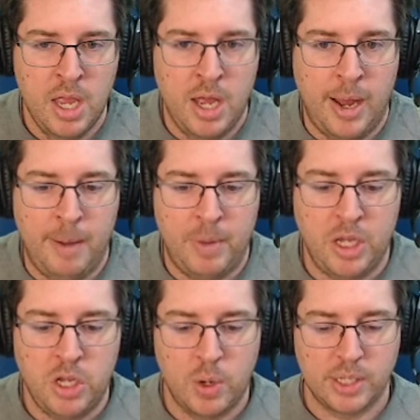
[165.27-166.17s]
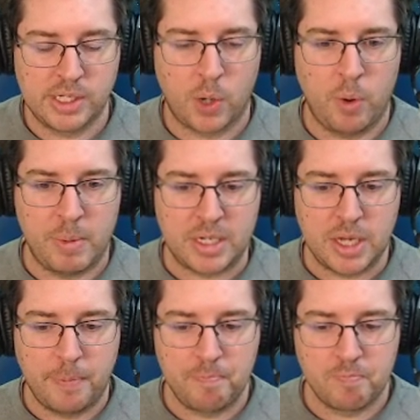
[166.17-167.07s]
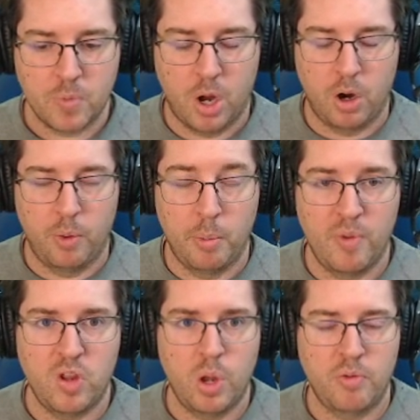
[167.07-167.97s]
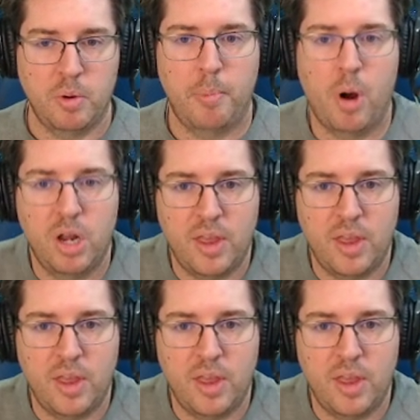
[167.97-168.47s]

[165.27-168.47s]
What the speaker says: a unit's equipment or remove a unit from your party,